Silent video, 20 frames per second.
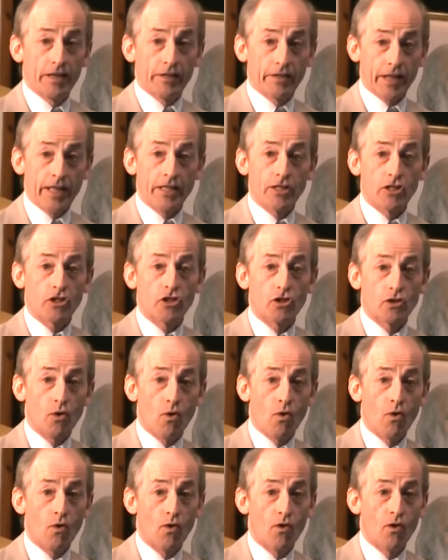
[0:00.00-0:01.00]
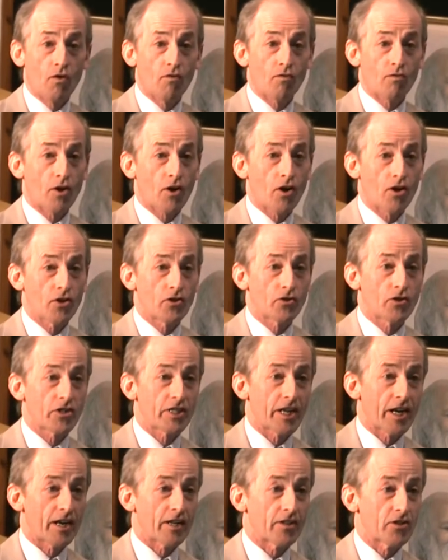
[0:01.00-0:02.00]
Then stroll for 100
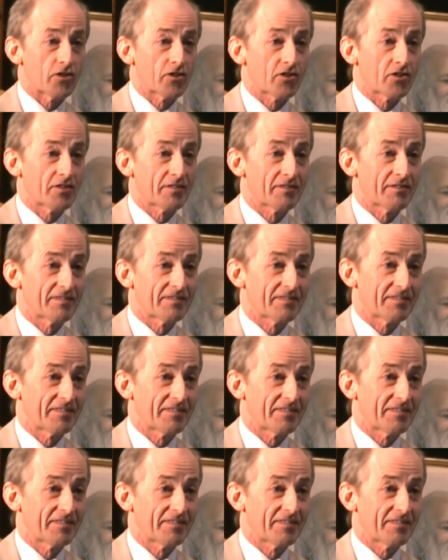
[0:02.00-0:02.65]
yards.